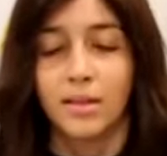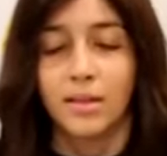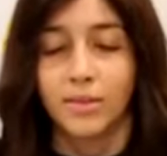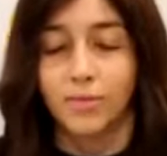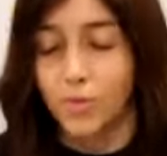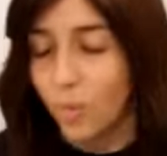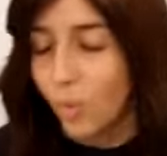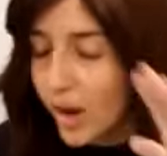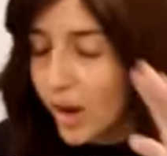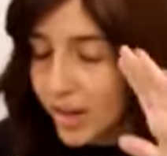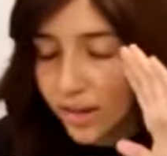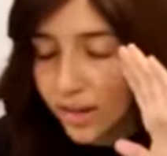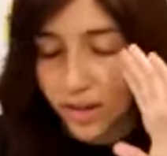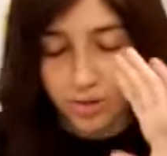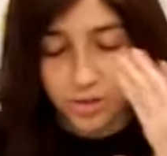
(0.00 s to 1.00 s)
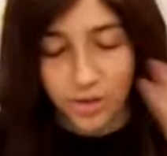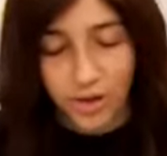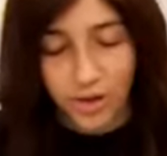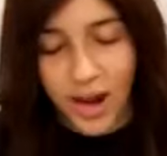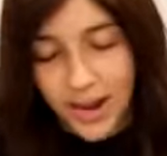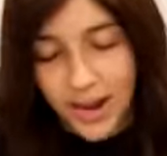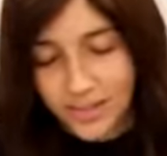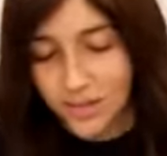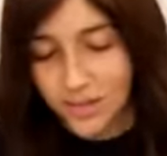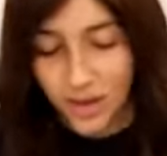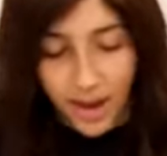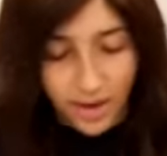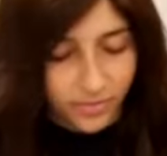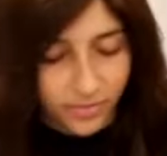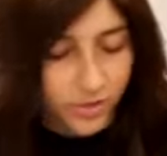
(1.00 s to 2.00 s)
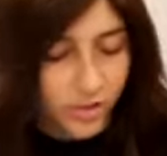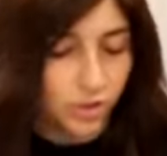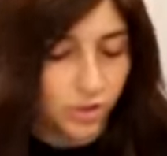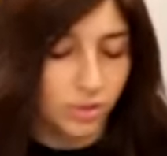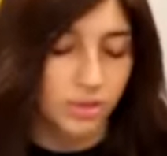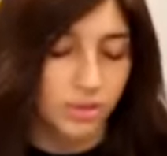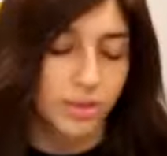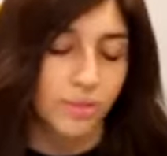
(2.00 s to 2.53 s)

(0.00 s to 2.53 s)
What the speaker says: If you want, you can close your eyes. You don't have to.